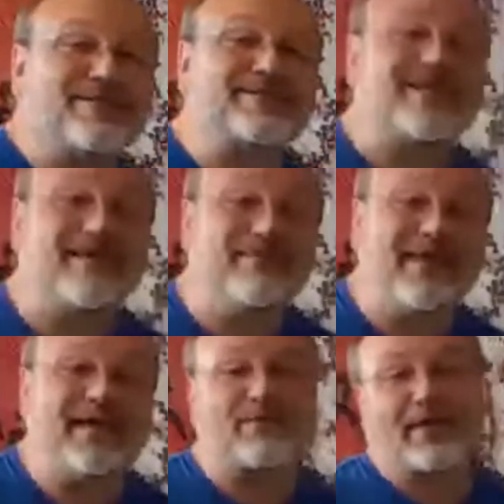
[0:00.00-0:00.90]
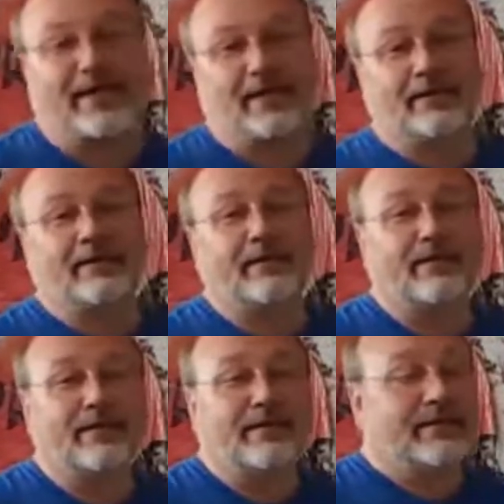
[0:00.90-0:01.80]
of the same damn thing,
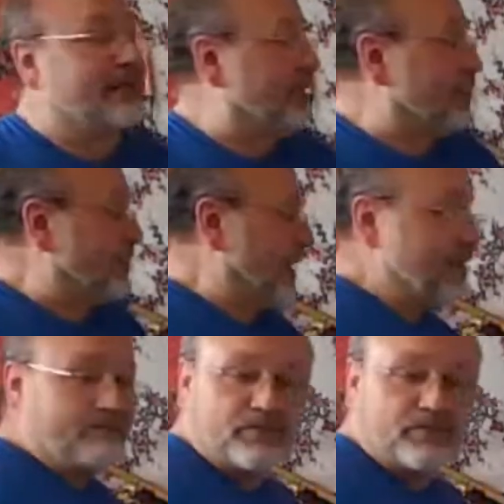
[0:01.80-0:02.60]
okay?